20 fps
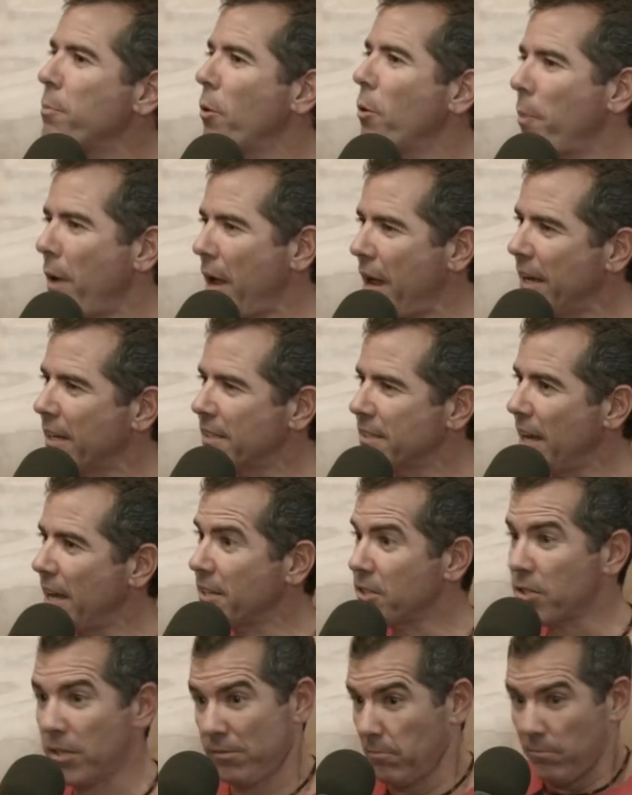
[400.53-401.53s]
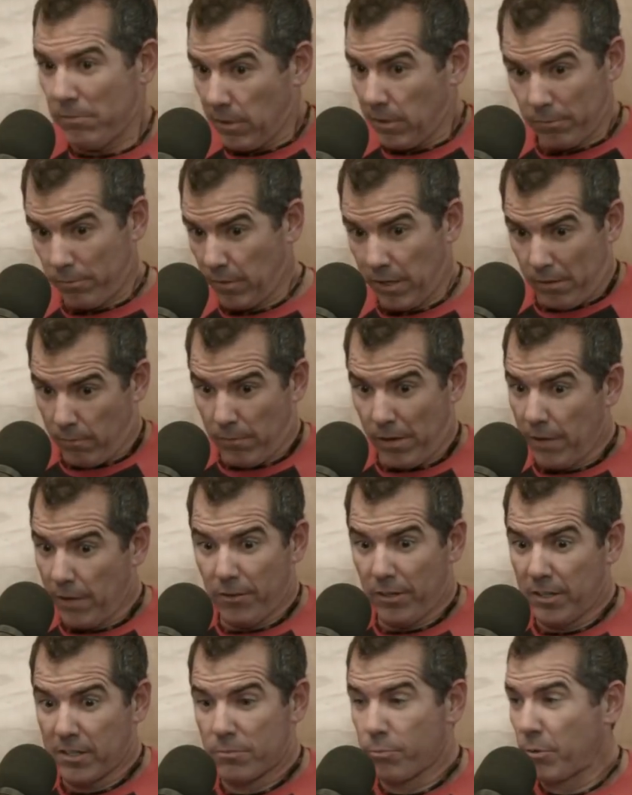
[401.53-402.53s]
paying attention,
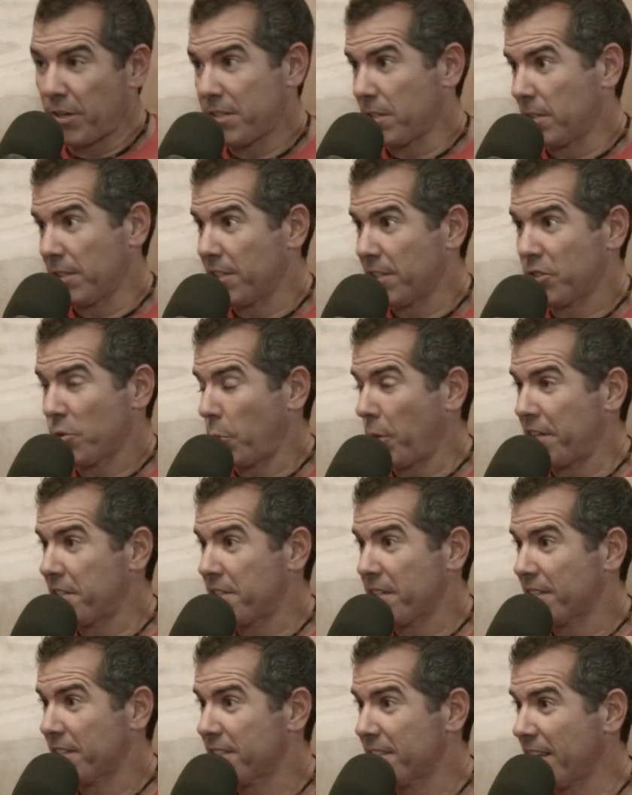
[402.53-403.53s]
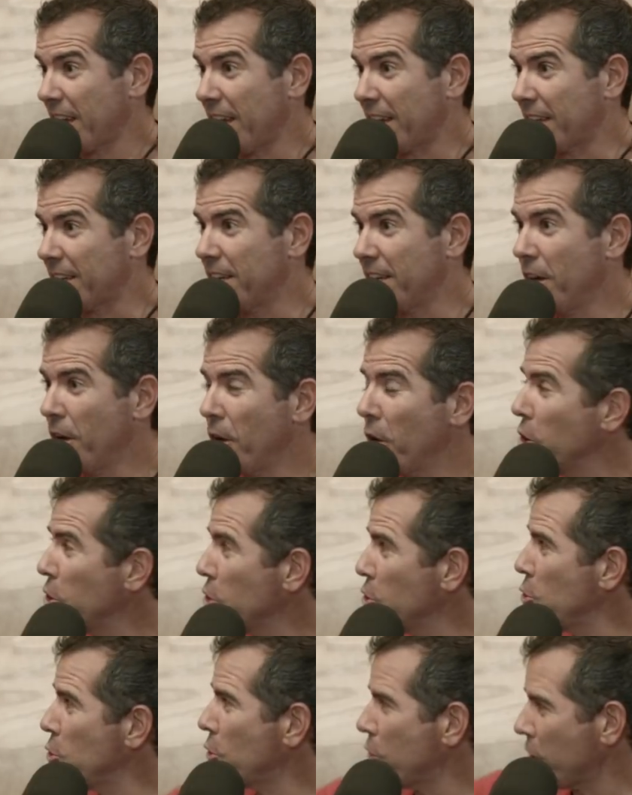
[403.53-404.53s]
even as recently as 2016,
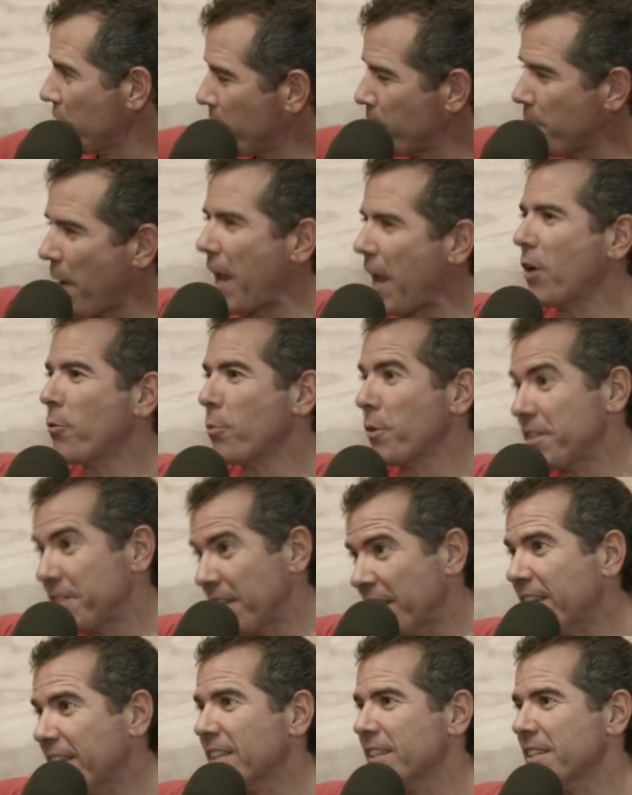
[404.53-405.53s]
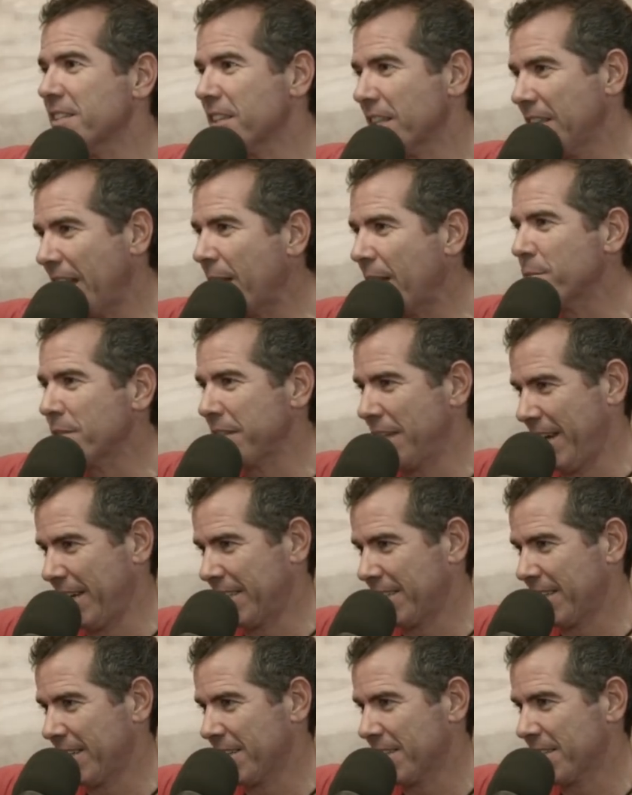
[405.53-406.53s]
you could make ridiculous claims
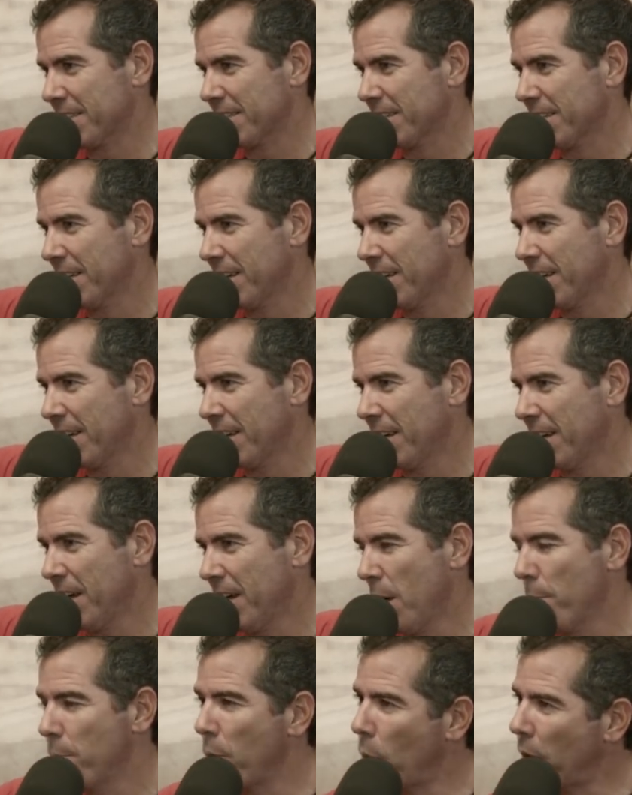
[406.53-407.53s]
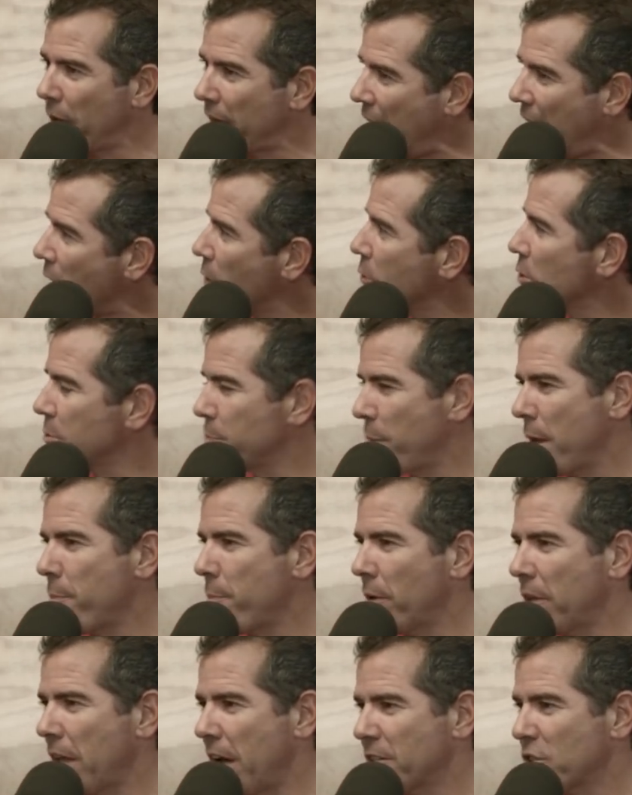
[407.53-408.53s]
like this. But when now there's
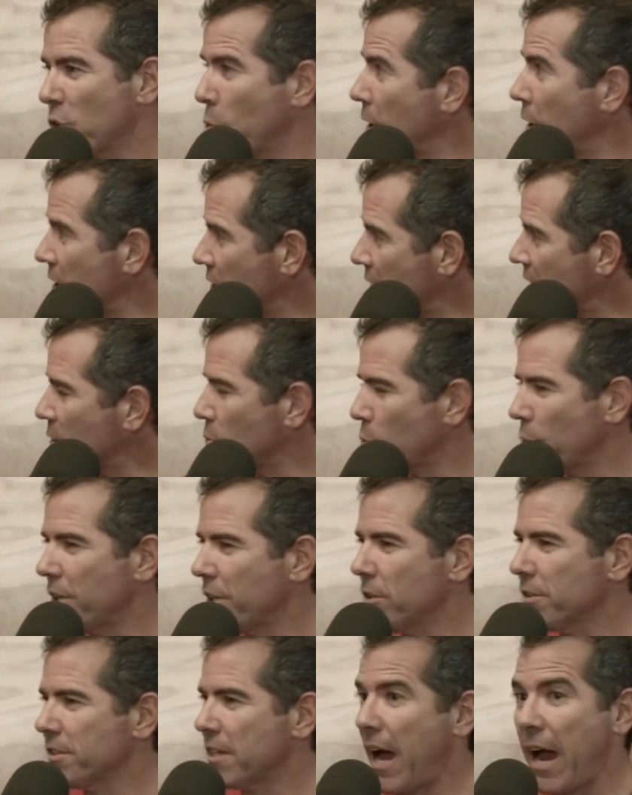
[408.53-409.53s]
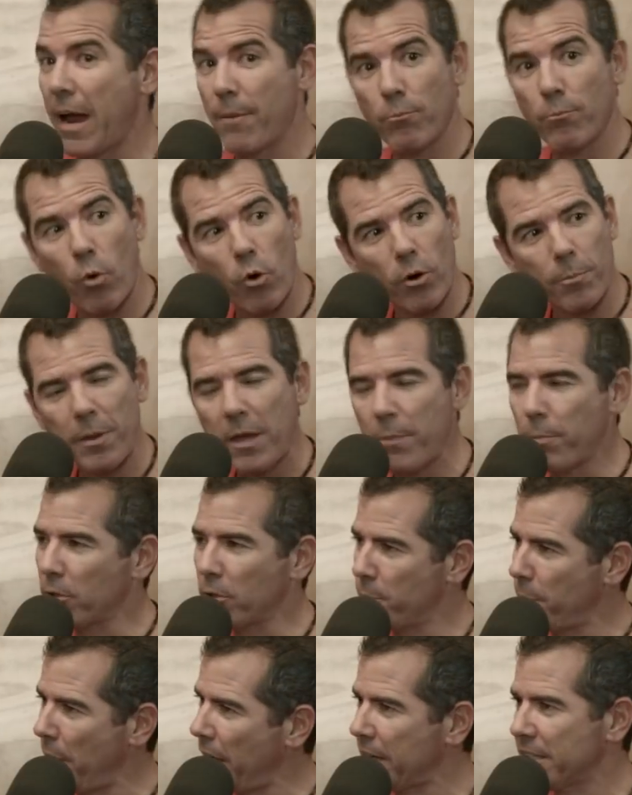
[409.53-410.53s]
people on Twitter in real time, more people
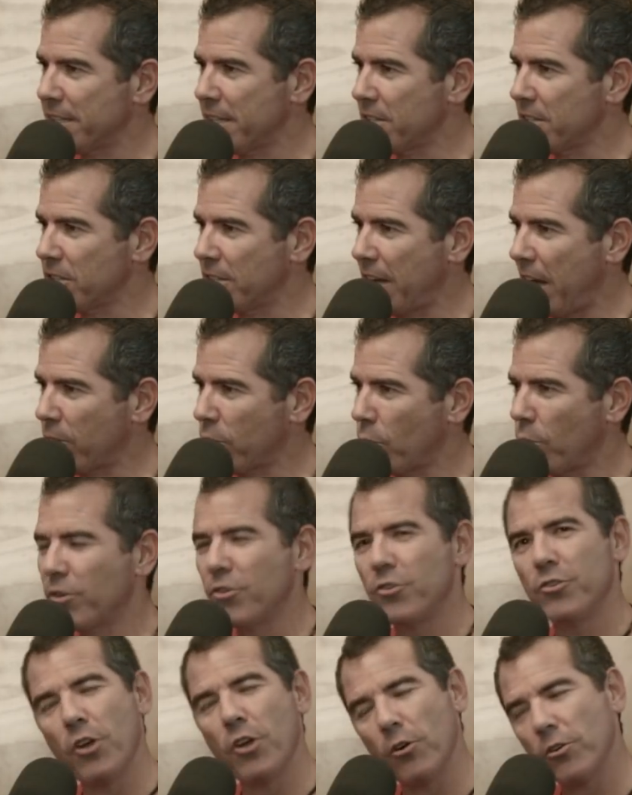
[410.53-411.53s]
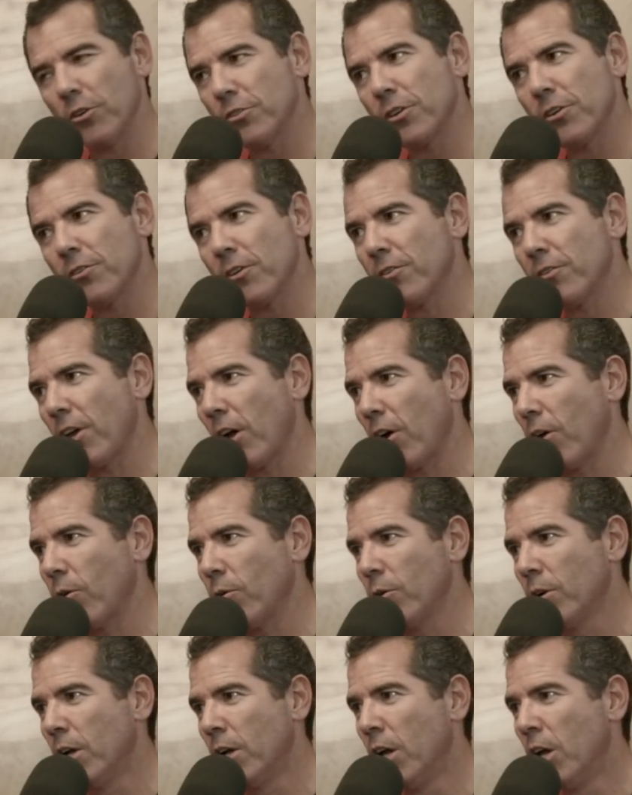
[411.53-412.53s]
are paying attention now. They're going,
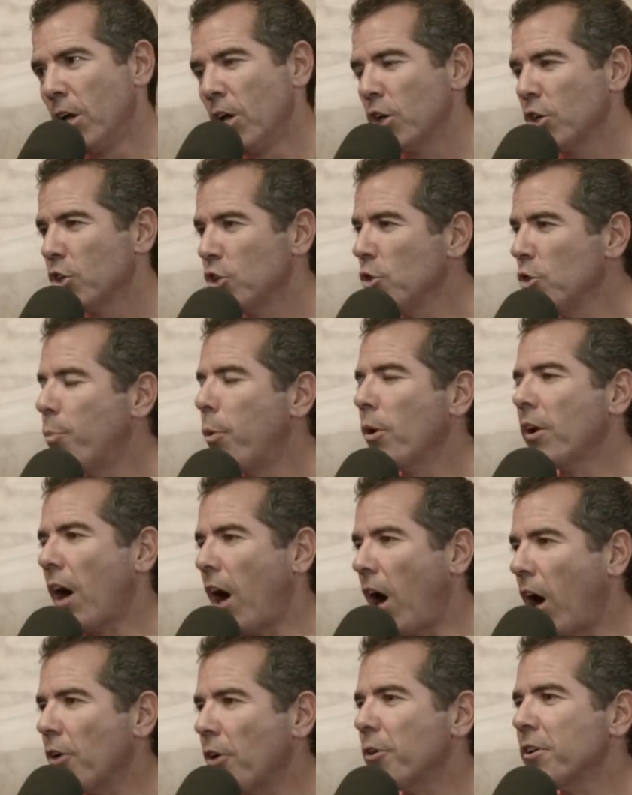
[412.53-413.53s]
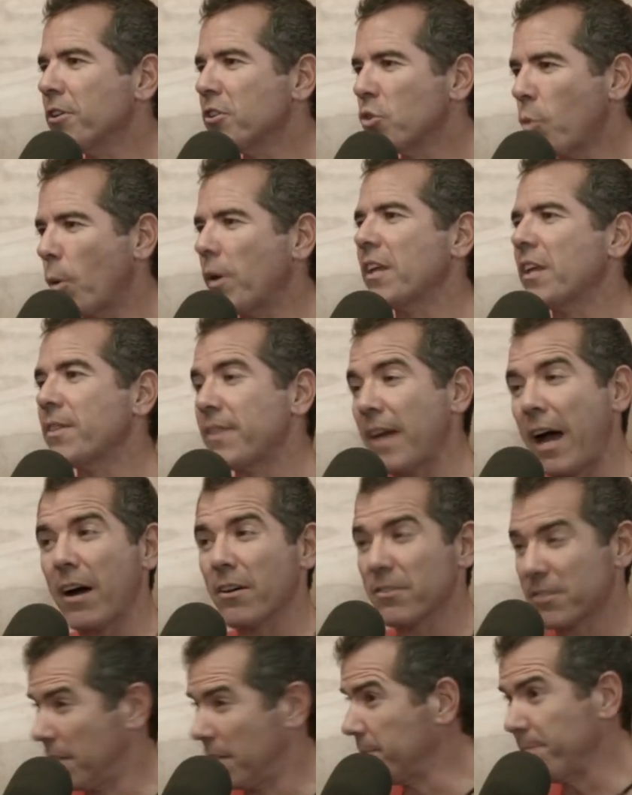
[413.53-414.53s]
no. You put
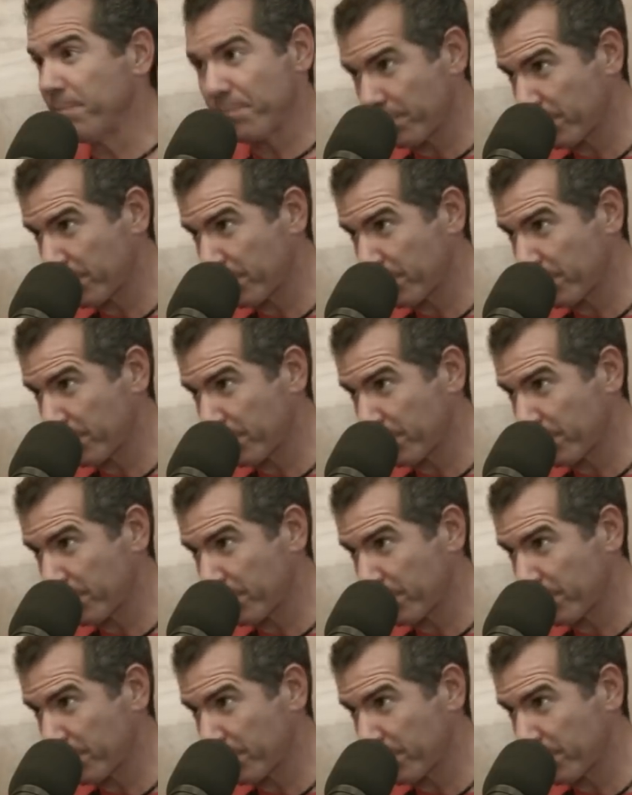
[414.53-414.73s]
120,000